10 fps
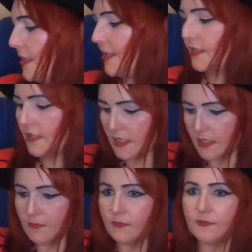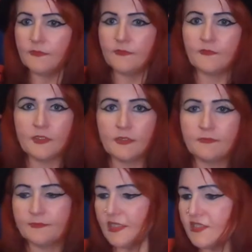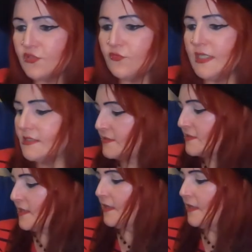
break for personal reasons.